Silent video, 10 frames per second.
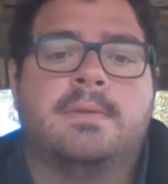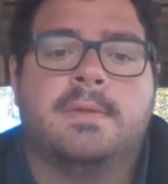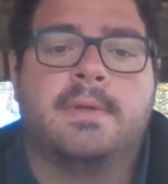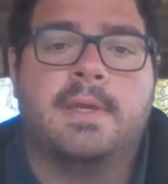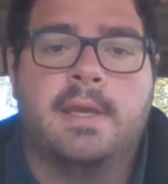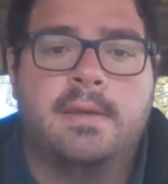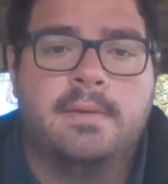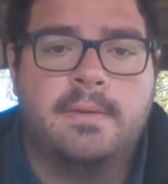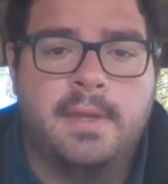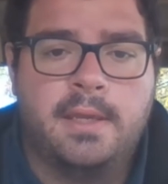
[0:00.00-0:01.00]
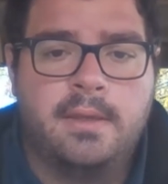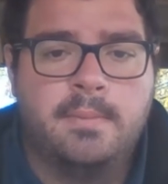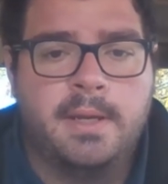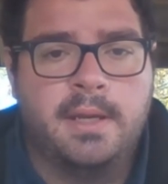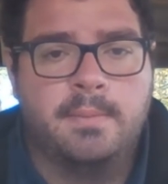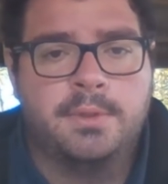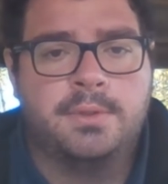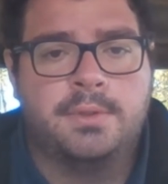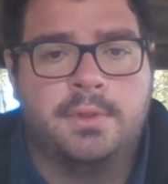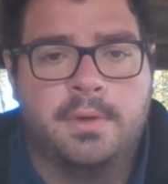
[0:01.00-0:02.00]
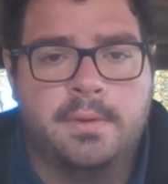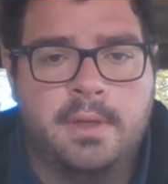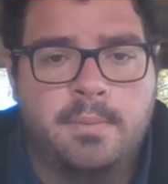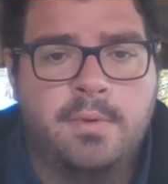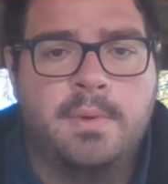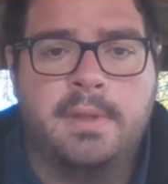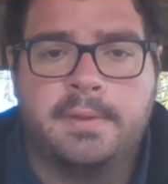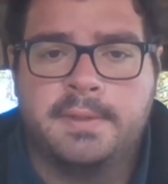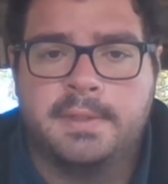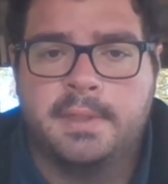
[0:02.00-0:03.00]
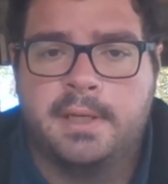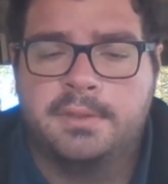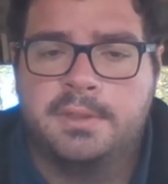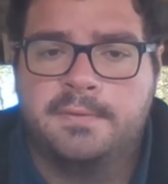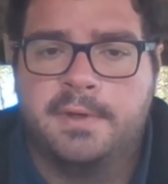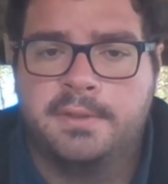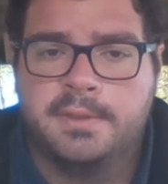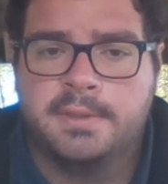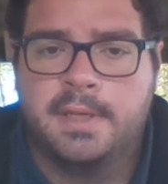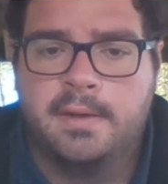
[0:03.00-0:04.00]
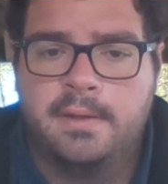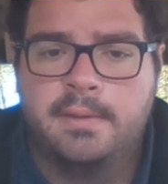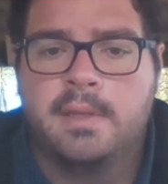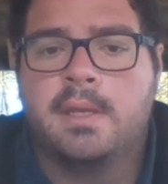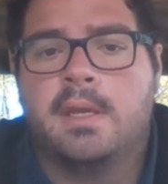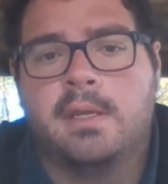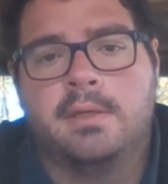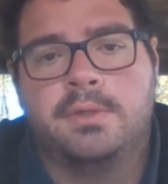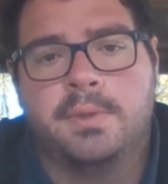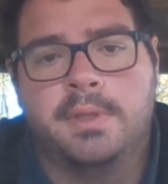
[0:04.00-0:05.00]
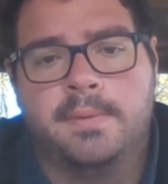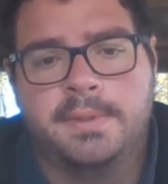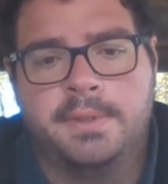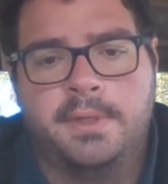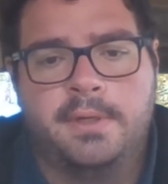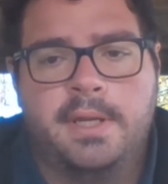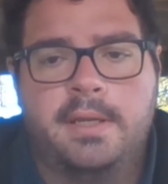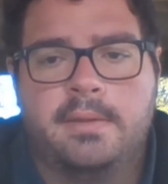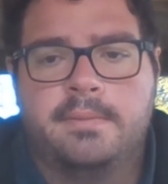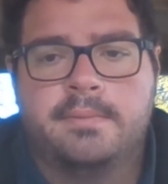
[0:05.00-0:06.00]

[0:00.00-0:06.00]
So again, thank you. My name is Joe Lembo, one of the assistant naturalists for Hendricks County, and enjoy the rest of your day.